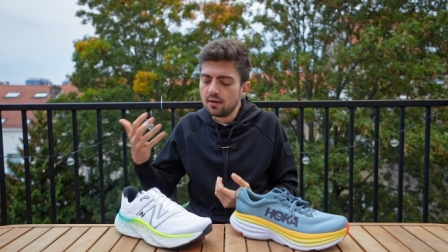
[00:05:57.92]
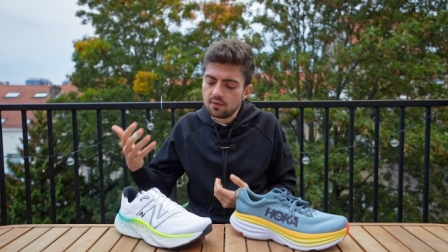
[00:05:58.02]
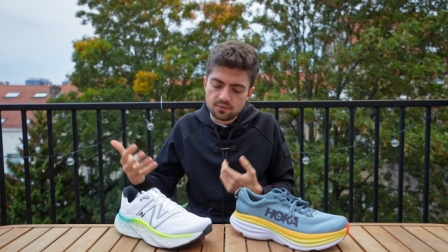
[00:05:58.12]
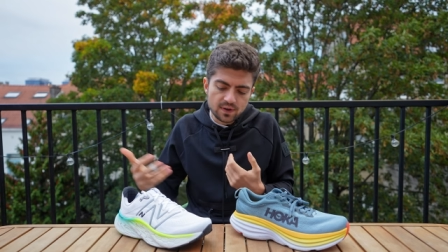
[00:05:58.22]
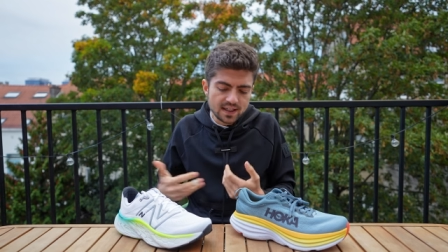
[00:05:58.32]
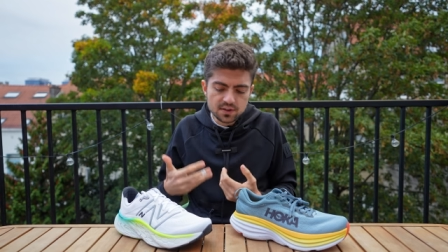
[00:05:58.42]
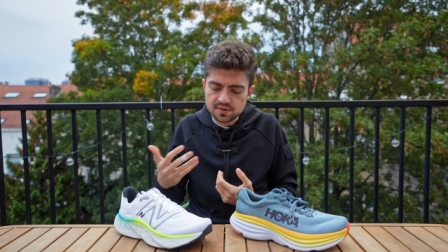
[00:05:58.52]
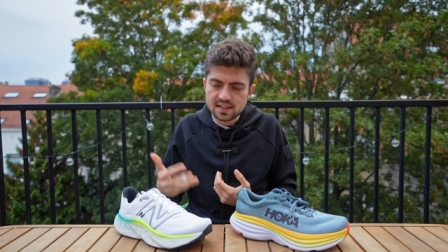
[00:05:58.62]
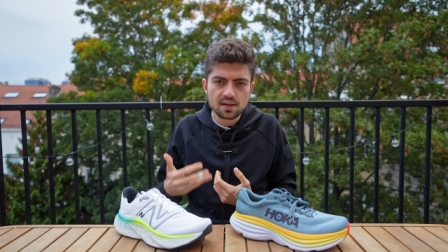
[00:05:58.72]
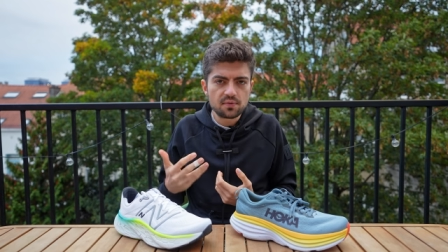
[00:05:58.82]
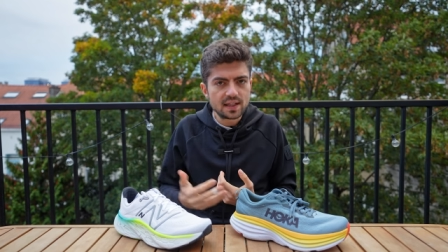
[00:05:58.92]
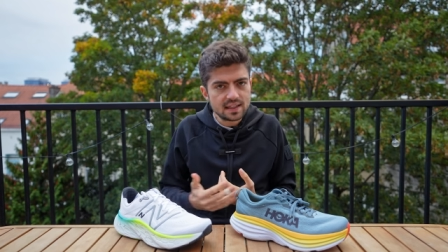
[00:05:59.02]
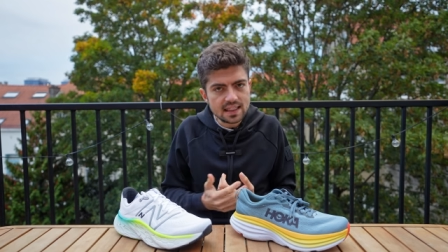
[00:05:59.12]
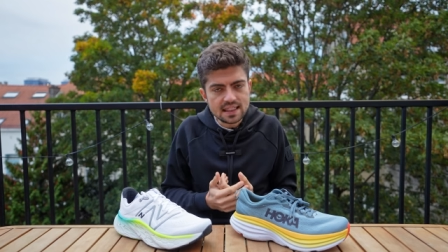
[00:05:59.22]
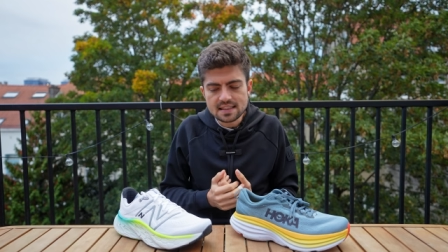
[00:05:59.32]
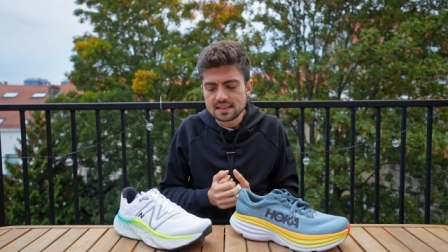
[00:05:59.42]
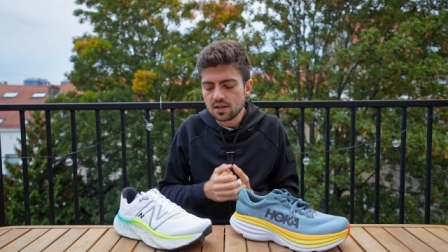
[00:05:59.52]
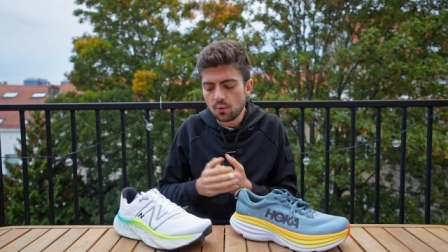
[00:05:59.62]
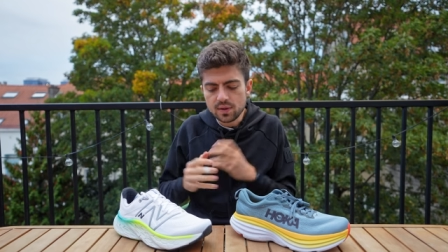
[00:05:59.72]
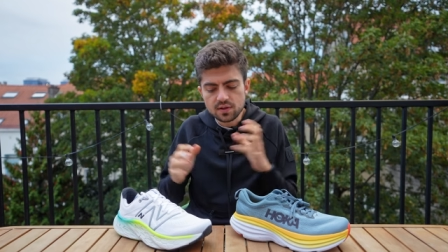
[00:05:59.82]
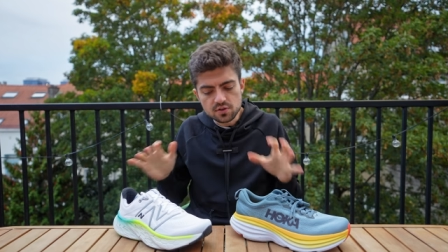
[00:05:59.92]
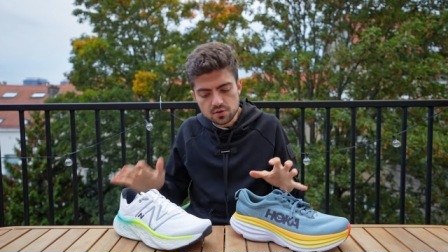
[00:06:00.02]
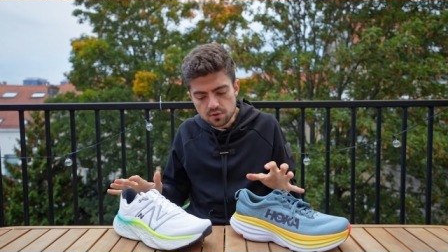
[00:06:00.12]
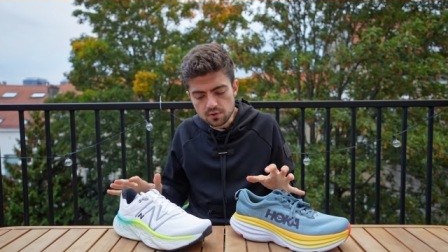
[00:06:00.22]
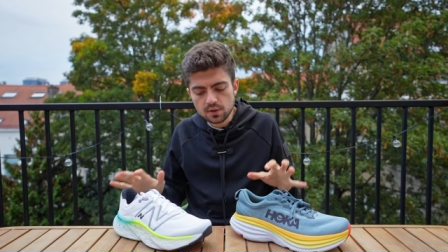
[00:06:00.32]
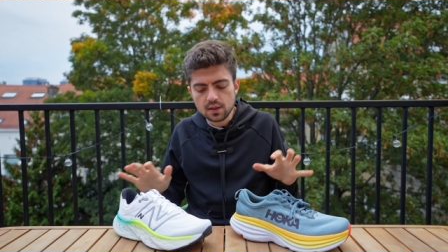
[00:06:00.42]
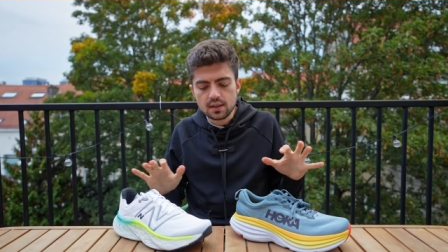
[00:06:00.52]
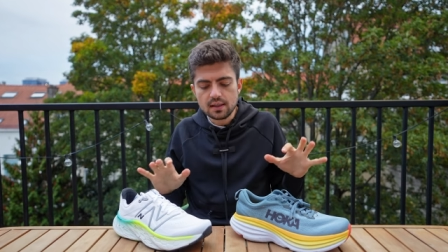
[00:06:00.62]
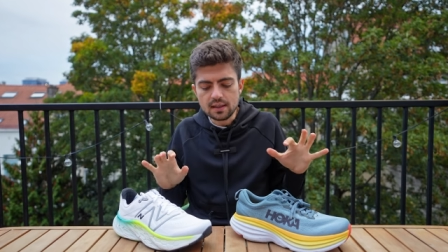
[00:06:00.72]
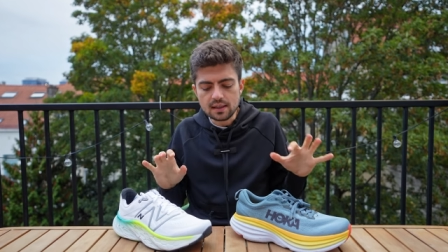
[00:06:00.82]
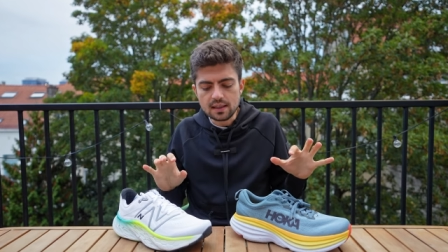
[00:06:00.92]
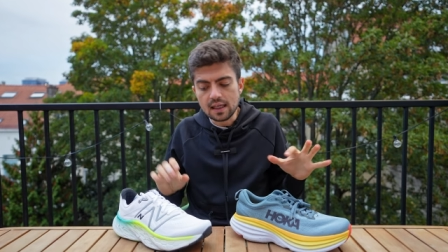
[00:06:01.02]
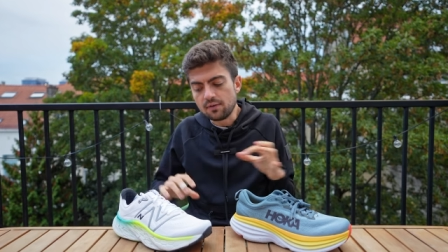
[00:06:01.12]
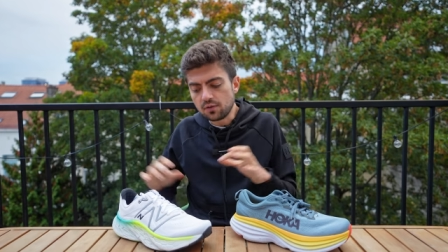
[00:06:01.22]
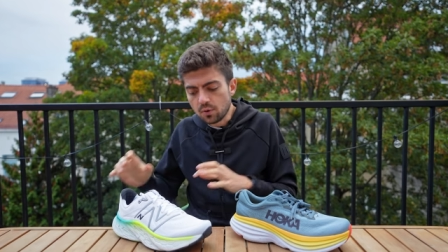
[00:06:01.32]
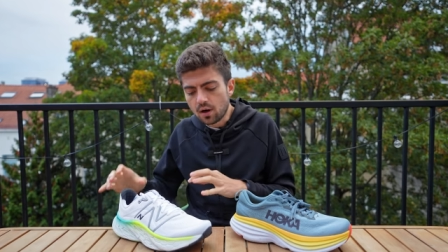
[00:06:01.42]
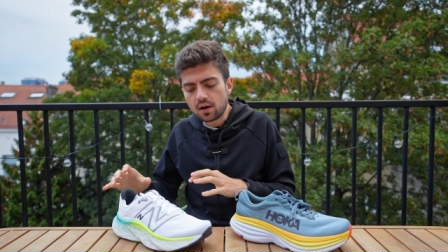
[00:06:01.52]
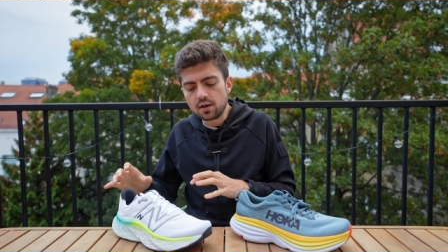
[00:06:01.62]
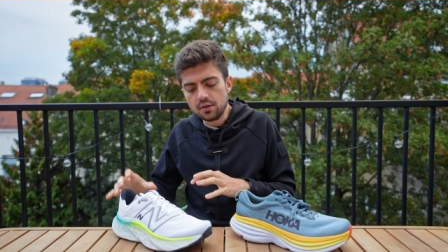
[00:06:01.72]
find yourself at ease with the two if you are